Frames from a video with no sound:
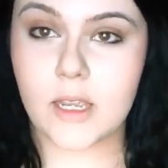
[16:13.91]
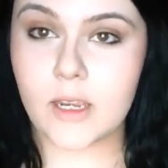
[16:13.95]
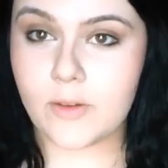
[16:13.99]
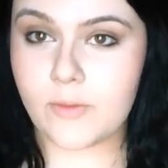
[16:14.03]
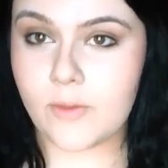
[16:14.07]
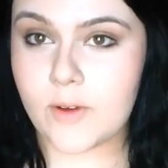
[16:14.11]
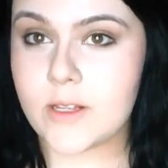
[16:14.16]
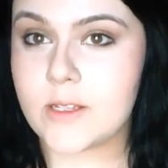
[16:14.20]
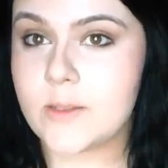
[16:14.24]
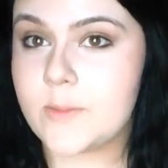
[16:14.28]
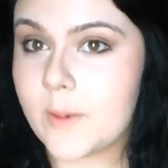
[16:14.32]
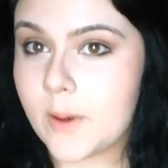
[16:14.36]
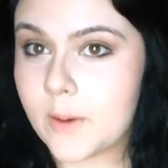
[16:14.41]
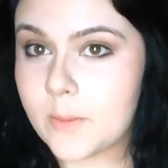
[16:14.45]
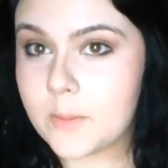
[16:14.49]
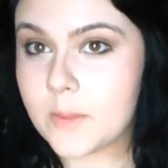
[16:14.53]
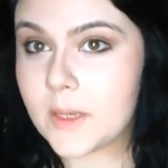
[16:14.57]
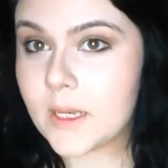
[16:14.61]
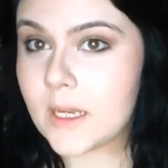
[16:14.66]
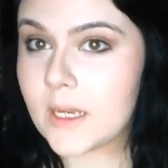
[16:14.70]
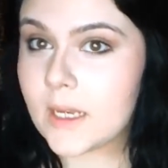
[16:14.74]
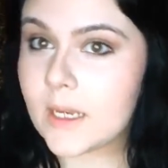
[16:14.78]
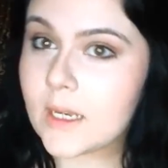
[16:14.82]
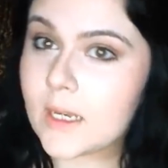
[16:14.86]
Tell your friends about
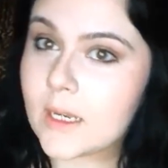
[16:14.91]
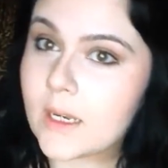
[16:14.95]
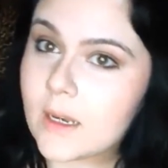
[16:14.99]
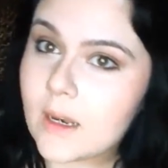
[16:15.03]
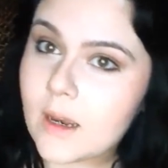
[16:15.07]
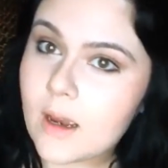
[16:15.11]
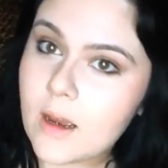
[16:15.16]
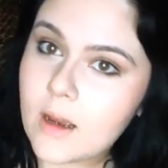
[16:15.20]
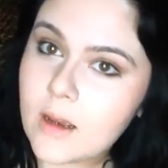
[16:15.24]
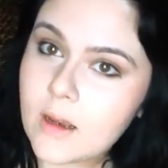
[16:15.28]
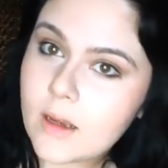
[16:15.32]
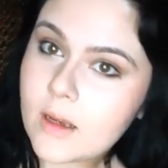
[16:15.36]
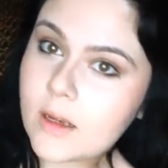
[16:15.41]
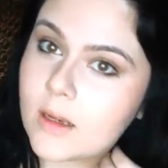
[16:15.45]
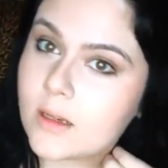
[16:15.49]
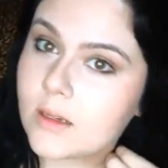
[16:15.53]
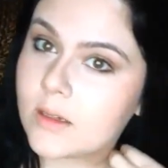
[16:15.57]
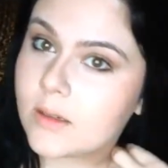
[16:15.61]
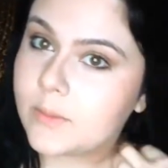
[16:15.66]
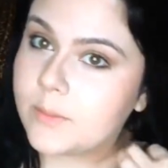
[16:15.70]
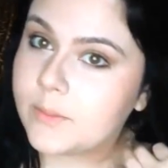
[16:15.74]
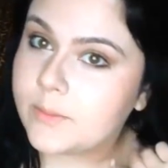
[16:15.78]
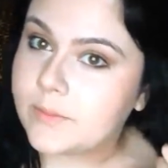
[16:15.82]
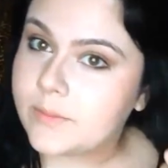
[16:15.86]
me.
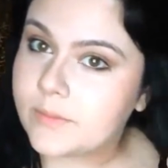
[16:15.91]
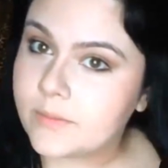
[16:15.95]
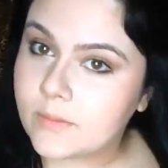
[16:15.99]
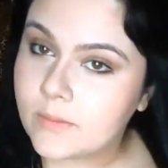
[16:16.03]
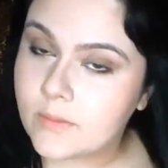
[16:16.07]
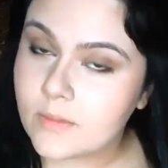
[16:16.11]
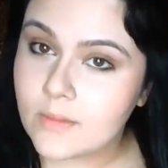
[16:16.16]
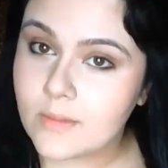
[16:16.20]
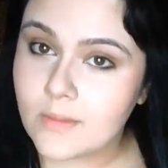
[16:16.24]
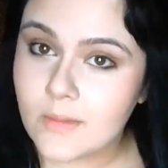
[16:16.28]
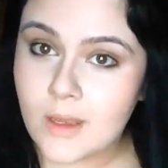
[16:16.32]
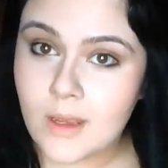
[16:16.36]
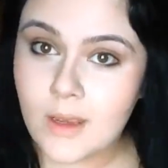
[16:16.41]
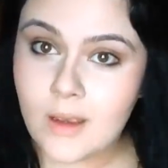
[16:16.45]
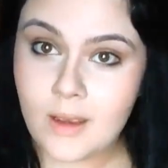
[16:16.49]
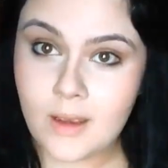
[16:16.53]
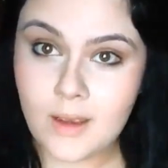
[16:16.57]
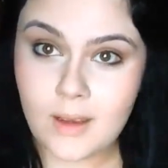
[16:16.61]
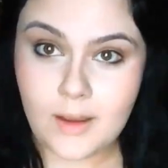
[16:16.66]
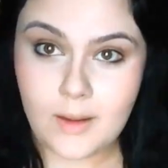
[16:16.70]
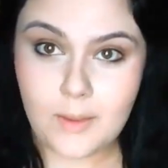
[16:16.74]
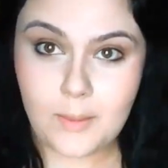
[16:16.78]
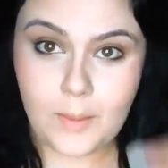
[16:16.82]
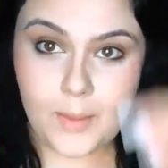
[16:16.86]

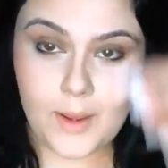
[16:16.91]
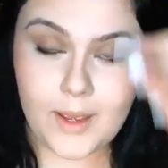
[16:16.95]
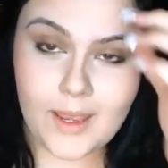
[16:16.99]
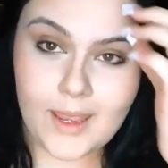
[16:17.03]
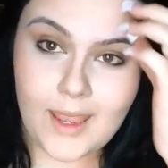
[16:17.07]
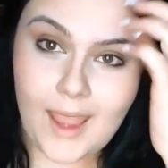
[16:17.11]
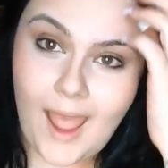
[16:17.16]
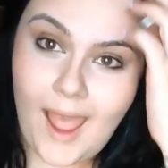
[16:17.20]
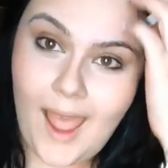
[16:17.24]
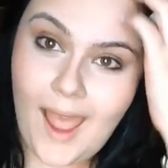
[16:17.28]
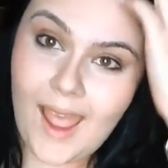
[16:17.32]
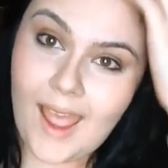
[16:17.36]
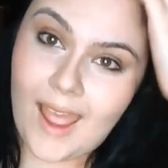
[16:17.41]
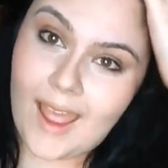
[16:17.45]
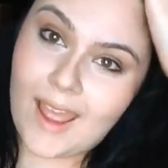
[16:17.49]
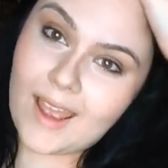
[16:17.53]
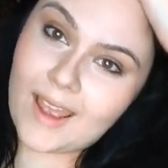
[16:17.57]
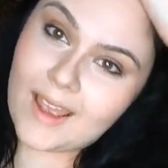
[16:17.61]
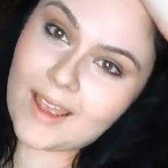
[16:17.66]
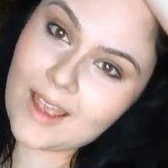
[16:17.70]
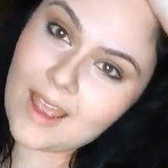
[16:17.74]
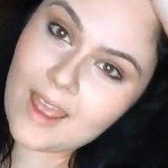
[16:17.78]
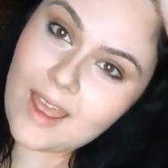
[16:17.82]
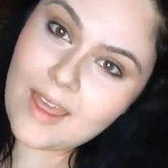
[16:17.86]
But yeah,
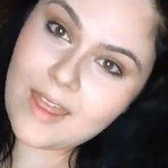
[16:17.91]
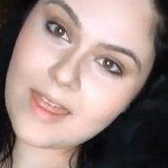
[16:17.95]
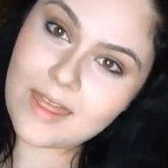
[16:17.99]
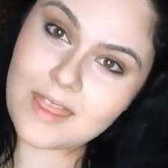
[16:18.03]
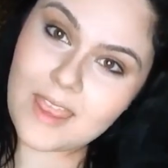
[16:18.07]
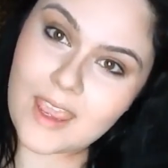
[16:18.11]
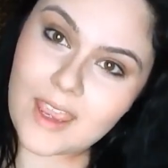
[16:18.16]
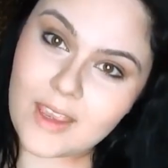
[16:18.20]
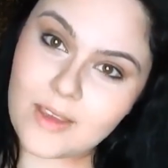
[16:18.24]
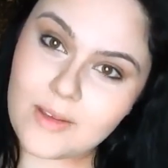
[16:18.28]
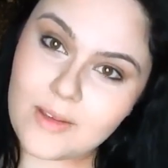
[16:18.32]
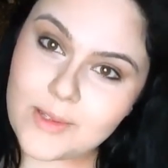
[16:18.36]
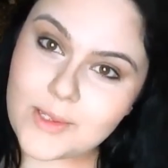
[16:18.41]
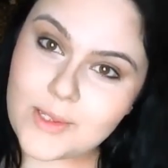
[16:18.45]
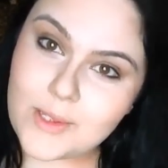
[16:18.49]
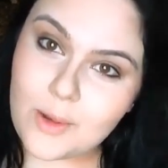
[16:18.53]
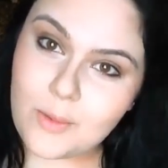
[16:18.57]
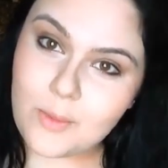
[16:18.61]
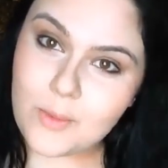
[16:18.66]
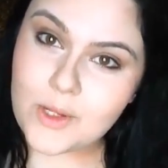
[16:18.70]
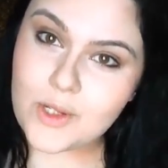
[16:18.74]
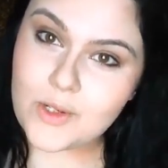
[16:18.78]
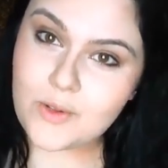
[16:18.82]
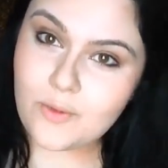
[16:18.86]
thank you
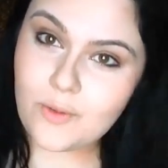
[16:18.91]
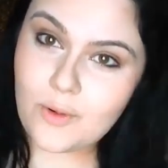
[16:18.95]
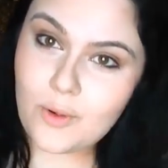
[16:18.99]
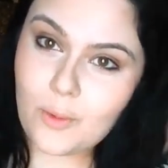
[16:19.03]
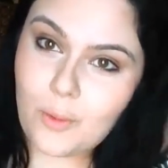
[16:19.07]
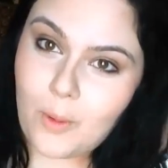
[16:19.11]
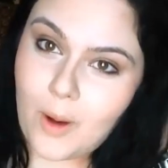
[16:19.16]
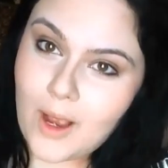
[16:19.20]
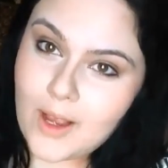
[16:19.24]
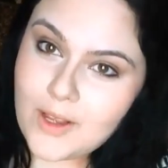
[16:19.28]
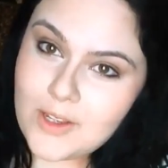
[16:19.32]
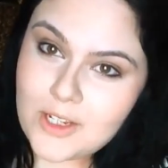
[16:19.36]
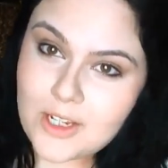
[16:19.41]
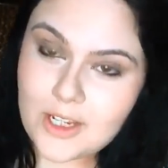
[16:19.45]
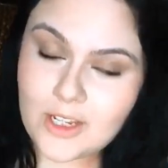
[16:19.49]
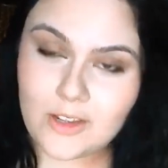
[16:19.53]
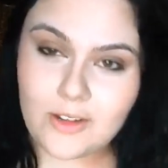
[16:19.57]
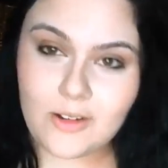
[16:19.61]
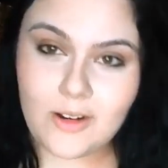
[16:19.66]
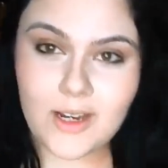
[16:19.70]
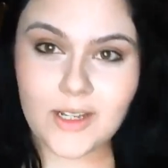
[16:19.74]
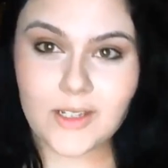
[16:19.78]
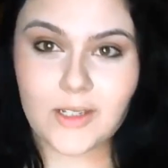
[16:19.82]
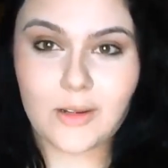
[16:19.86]
so much for watching.
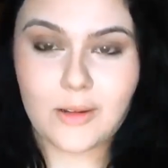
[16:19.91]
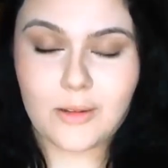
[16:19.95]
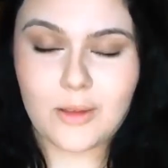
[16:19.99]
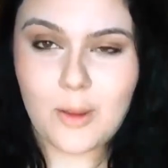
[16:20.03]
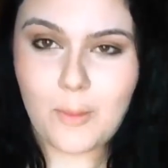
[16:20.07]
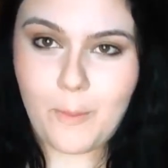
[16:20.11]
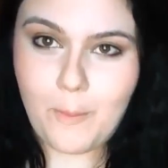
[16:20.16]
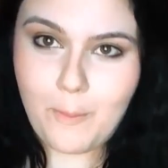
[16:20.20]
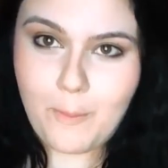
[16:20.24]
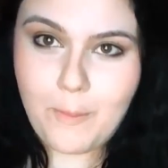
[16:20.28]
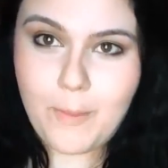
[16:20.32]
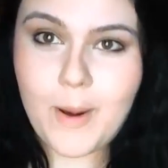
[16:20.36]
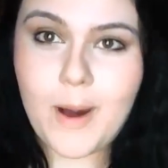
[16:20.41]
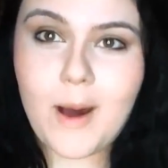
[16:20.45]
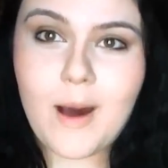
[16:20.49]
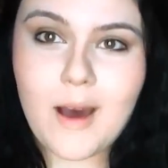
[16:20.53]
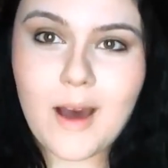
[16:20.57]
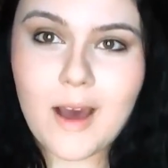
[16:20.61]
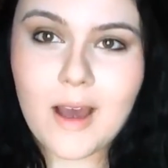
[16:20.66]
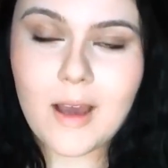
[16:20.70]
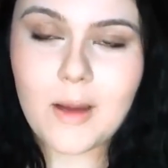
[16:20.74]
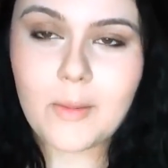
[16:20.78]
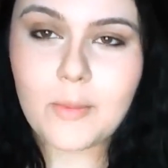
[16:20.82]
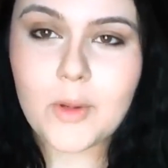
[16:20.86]
You guys are the
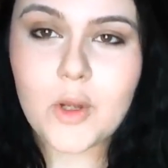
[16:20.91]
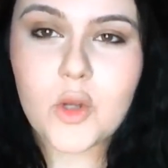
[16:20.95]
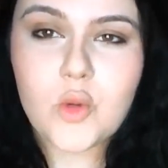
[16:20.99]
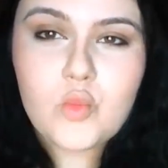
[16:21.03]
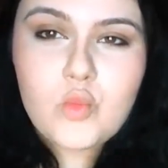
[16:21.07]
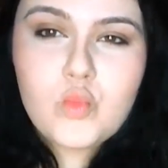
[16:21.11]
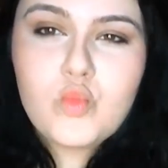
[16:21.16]
bomb.